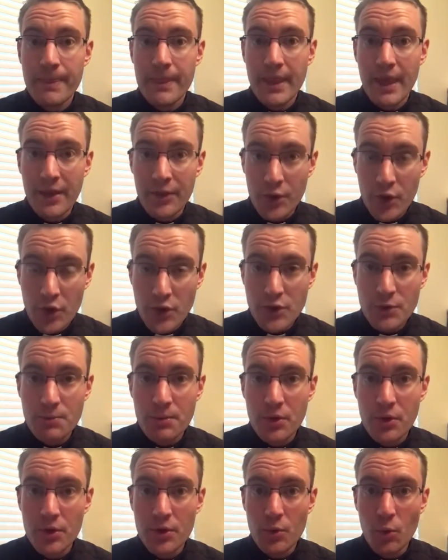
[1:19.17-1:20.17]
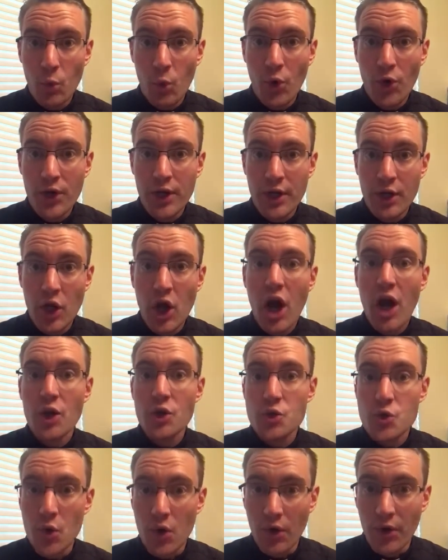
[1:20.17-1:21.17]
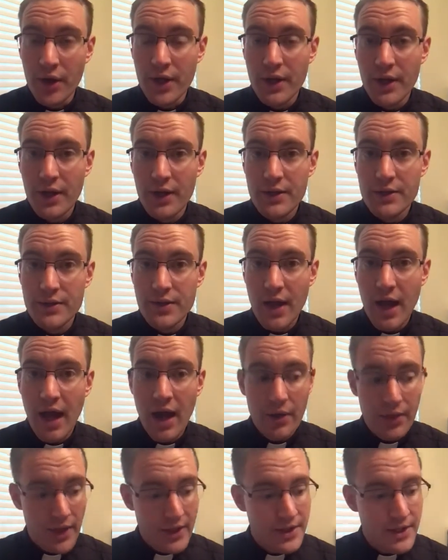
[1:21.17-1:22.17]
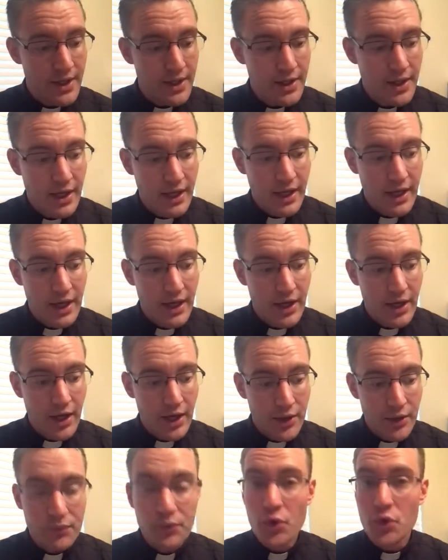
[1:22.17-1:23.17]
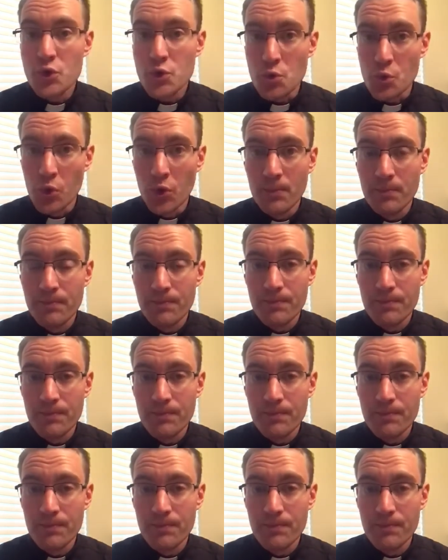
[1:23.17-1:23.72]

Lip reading: and the good spirit working contrary to how they did in the first rule.